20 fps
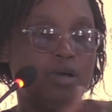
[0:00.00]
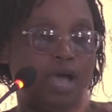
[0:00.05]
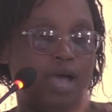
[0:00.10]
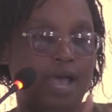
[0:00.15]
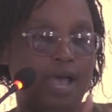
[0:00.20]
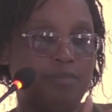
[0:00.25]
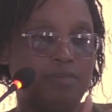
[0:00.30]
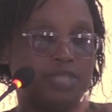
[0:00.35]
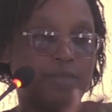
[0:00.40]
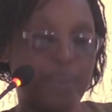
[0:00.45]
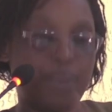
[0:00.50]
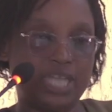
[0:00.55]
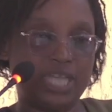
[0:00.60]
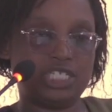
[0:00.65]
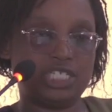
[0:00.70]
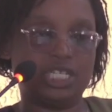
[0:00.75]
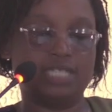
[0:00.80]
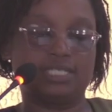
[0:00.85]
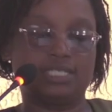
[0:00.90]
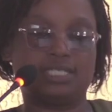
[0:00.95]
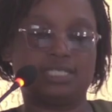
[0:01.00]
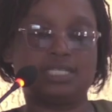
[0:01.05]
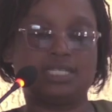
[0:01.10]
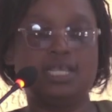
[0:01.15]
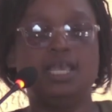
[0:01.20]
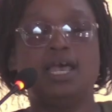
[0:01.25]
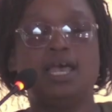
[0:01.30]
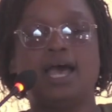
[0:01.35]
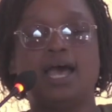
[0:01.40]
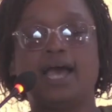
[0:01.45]
The patient
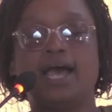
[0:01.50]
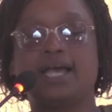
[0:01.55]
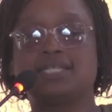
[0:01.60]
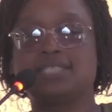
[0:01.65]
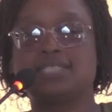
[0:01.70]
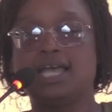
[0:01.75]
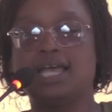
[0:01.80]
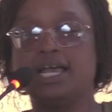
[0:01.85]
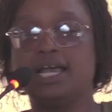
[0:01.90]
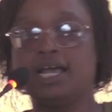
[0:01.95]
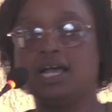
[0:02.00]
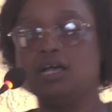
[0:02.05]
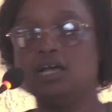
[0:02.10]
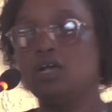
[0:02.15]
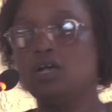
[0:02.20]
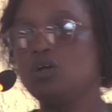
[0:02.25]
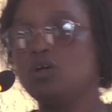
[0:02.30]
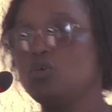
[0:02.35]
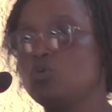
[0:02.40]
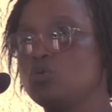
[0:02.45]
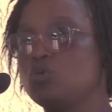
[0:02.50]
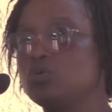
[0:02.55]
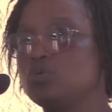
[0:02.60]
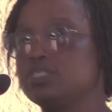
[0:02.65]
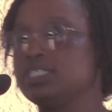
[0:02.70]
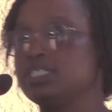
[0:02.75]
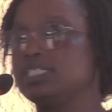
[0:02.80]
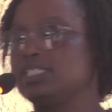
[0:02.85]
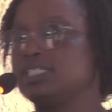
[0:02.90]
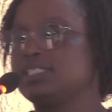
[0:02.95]
akatanga kuti
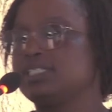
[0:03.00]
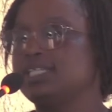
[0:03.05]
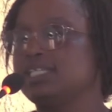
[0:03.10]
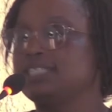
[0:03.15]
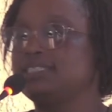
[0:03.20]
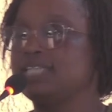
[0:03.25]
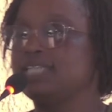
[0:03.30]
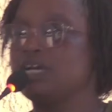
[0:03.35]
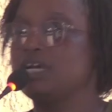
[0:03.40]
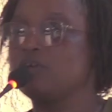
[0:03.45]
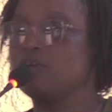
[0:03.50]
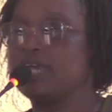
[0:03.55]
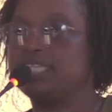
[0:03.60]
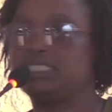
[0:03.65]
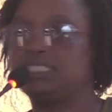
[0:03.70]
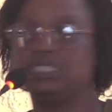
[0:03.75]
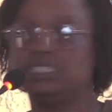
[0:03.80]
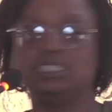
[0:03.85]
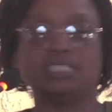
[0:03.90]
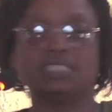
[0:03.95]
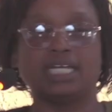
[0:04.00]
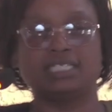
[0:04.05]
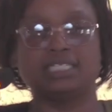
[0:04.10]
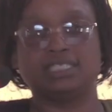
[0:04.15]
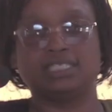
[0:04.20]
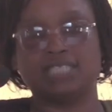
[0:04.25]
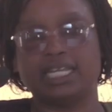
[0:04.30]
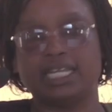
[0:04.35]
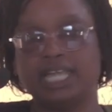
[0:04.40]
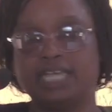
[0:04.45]
test yangu yachinja
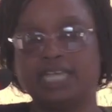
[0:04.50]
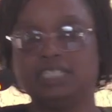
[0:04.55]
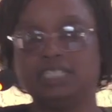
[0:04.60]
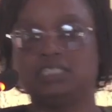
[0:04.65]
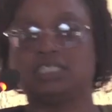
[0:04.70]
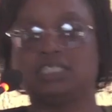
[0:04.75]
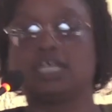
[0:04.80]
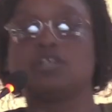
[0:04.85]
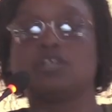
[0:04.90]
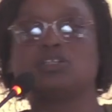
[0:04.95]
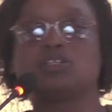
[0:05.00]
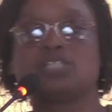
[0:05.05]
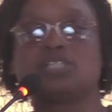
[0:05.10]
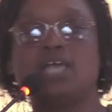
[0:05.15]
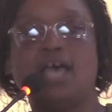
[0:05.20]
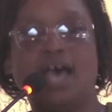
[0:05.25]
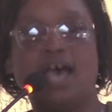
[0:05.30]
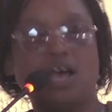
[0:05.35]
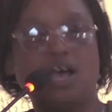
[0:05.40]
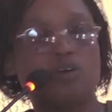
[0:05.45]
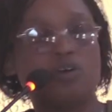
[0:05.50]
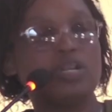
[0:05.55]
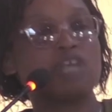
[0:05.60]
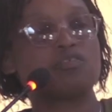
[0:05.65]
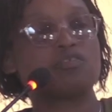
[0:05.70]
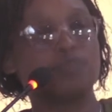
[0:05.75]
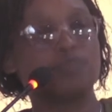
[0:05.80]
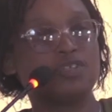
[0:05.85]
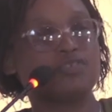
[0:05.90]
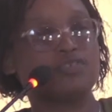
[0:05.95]
ndichada ichi kana kuti akuda
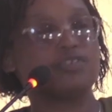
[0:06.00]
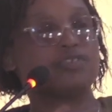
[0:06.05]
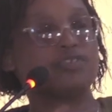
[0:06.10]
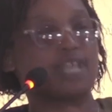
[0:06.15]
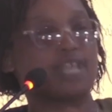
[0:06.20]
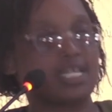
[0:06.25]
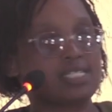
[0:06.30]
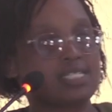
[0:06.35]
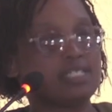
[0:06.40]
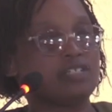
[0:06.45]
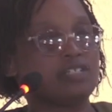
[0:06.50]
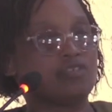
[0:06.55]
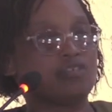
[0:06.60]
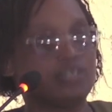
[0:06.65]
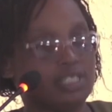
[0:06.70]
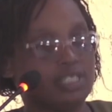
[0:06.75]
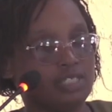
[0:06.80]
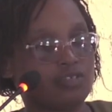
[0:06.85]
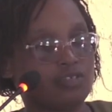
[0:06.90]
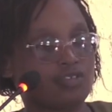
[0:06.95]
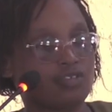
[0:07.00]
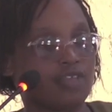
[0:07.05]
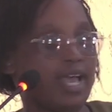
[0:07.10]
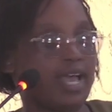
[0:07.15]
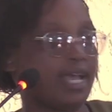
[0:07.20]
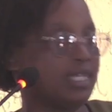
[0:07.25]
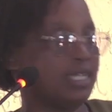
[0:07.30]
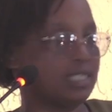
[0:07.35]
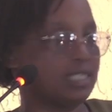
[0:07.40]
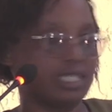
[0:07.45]
zvimwe zvinhu zvisiri izvo
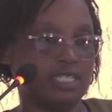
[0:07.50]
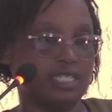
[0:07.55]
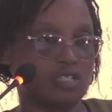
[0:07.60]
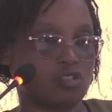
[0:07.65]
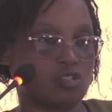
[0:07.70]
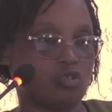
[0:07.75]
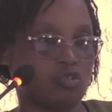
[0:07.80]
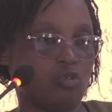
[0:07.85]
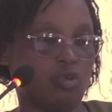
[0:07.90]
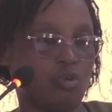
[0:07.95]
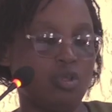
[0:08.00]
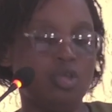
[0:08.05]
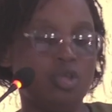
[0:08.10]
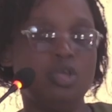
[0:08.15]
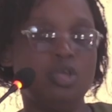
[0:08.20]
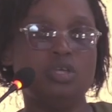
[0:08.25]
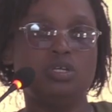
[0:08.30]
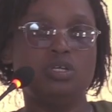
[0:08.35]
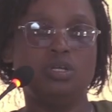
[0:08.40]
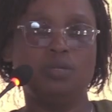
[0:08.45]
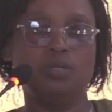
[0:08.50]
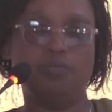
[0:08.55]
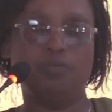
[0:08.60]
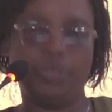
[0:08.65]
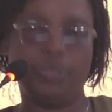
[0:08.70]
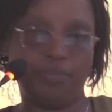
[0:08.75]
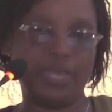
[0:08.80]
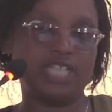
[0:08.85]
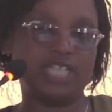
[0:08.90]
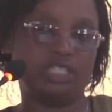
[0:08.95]
zvaakadya nezuro. Be
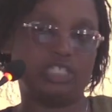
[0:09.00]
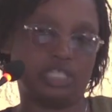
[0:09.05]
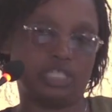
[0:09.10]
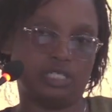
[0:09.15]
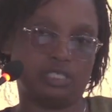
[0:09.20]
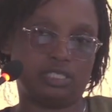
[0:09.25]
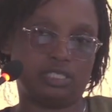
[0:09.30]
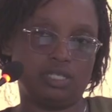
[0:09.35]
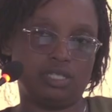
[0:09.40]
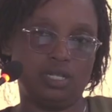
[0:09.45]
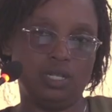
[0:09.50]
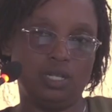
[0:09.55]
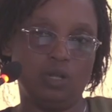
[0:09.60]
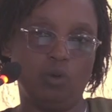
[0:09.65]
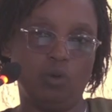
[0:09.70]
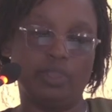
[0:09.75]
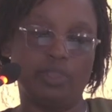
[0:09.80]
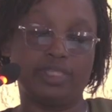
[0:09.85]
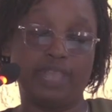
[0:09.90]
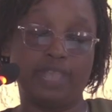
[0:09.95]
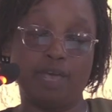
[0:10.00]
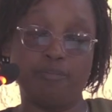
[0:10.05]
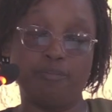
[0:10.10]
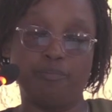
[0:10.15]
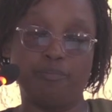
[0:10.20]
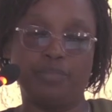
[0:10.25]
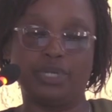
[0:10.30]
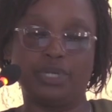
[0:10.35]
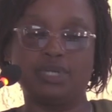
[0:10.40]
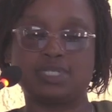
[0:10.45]
patient with them
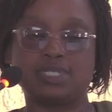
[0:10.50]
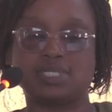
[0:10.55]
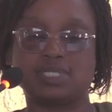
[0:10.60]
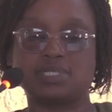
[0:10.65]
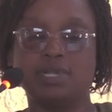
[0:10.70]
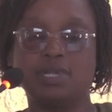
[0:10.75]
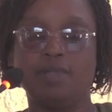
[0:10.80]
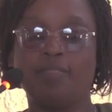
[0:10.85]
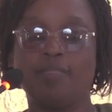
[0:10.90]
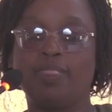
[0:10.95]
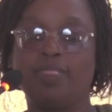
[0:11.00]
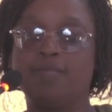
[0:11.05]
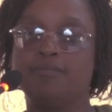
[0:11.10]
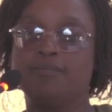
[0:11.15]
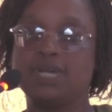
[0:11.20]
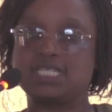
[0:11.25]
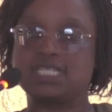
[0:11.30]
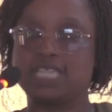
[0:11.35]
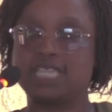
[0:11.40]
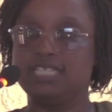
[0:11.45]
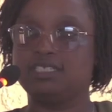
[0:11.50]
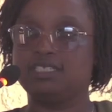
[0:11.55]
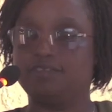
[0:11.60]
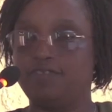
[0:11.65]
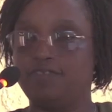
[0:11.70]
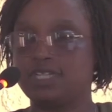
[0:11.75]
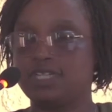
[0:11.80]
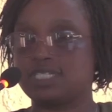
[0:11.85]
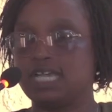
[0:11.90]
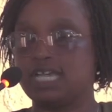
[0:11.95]
because my side
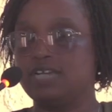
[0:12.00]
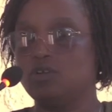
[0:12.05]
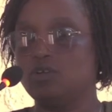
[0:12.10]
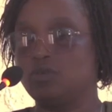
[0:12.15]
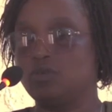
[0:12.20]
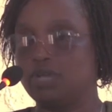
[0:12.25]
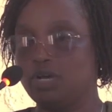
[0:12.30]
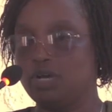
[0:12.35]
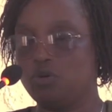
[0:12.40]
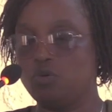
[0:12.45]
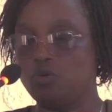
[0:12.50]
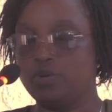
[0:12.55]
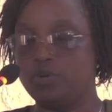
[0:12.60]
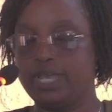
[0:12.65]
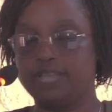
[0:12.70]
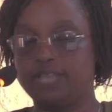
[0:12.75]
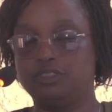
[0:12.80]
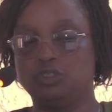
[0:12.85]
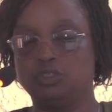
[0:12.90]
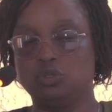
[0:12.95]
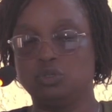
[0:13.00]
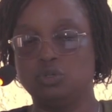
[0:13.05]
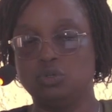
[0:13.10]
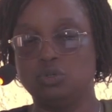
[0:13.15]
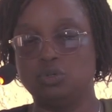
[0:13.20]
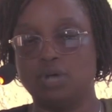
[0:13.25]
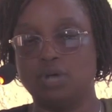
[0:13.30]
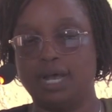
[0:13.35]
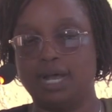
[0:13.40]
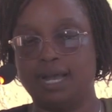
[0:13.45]
effects anogona kuuya through
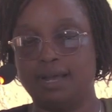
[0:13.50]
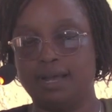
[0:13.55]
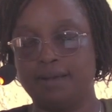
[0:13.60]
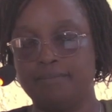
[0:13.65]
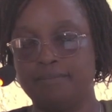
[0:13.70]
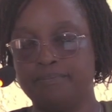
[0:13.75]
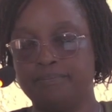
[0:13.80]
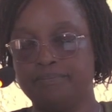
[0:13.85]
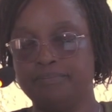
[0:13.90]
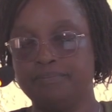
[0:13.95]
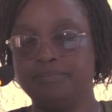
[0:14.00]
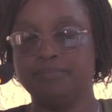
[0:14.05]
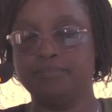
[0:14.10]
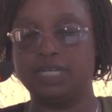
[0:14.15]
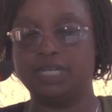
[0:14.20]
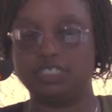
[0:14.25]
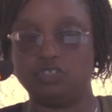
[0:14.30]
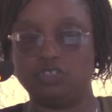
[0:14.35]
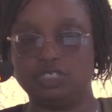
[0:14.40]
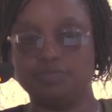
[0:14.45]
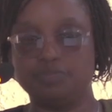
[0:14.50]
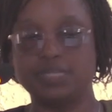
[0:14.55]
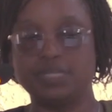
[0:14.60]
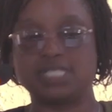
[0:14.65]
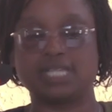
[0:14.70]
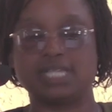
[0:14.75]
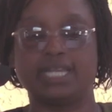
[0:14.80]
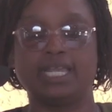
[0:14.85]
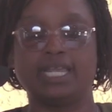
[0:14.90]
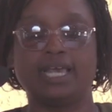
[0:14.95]
my treatments
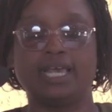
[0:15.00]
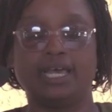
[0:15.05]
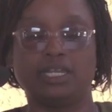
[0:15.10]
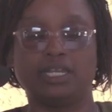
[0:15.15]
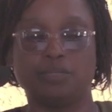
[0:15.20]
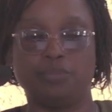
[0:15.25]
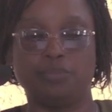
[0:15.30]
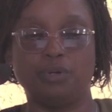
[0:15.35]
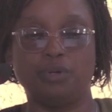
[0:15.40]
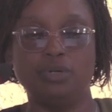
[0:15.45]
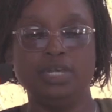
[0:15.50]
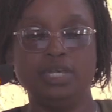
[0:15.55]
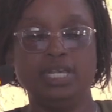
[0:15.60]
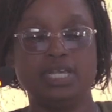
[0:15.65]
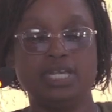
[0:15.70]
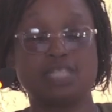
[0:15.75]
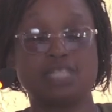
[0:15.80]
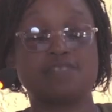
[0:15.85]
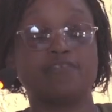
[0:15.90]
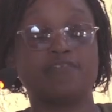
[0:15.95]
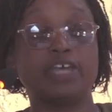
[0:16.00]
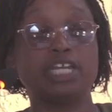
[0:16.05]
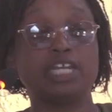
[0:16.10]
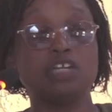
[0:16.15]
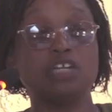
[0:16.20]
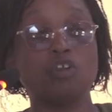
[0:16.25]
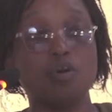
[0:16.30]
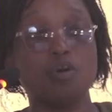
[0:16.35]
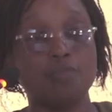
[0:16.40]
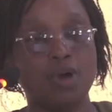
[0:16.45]
anenge aripo. It's very
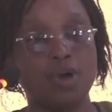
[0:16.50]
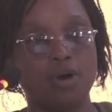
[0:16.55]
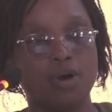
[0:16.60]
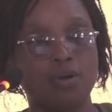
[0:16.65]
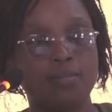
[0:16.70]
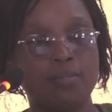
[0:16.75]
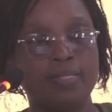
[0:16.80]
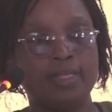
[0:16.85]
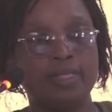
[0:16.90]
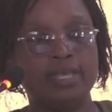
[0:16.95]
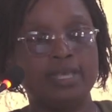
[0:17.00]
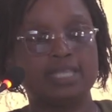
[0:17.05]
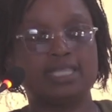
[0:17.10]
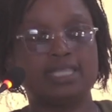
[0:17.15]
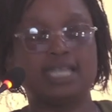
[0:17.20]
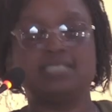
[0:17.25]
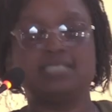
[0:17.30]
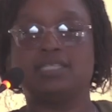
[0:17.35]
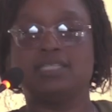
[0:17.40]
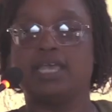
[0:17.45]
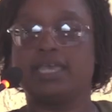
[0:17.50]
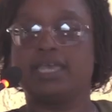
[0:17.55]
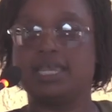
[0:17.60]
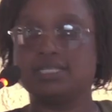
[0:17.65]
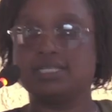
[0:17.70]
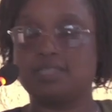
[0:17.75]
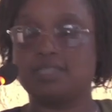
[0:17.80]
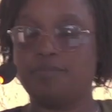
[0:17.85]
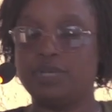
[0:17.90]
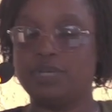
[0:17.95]
normal that a
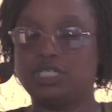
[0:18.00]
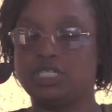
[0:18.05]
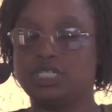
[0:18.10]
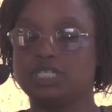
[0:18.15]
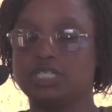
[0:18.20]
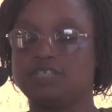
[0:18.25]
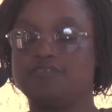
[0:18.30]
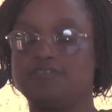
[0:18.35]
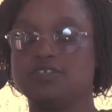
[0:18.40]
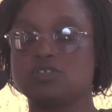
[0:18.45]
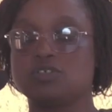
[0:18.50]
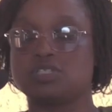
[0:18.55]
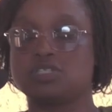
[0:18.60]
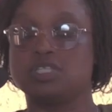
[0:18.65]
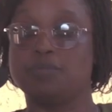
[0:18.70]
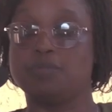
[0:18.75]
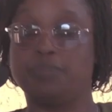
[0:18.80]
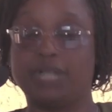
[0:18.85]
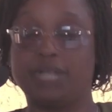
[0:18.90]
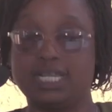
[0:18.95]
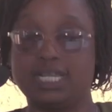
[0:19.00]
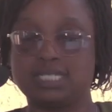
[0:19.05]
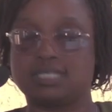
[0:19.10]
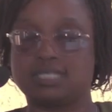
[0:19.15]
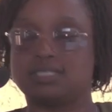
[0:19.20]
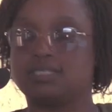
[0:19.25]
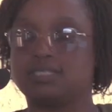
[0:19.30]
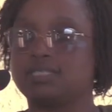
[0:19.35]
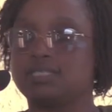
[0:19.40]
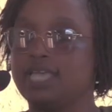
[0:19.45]
cancer patient feels
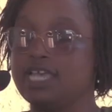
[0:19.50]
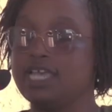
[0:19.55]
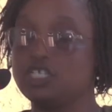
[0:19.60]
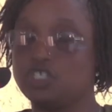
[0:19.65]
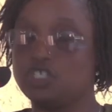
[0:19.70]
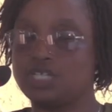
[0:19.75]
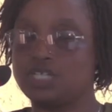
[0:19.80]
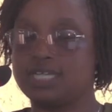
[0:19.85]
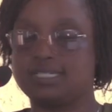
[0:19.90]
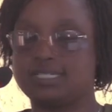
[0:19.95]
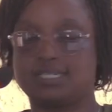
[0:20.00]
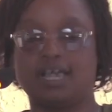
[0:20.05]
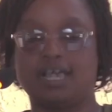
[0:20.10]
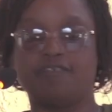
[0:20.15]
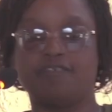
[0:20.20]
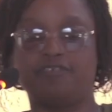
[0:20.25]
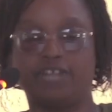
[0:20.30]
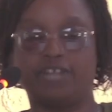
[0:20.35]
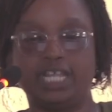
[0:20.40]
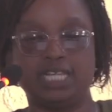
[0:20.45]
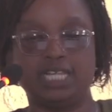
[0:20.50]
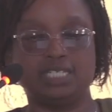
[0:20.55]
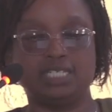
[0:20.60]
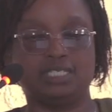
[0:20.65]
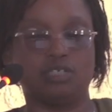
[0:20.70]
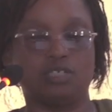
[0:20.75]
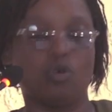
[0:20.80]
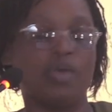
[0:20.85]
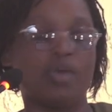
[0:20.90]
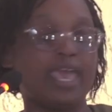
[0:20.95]
depressed, anxious, afraid,
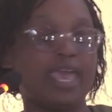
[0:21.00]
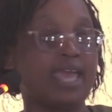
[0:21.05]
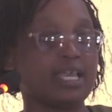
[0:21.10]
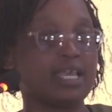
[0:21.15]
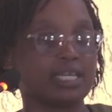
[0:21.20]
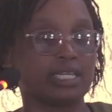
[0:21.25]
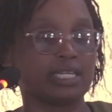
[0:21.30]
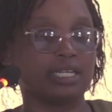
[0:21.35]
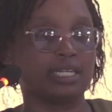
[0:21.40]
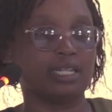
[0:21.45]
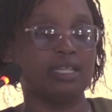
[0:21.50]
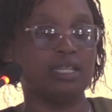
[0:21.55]
or angry,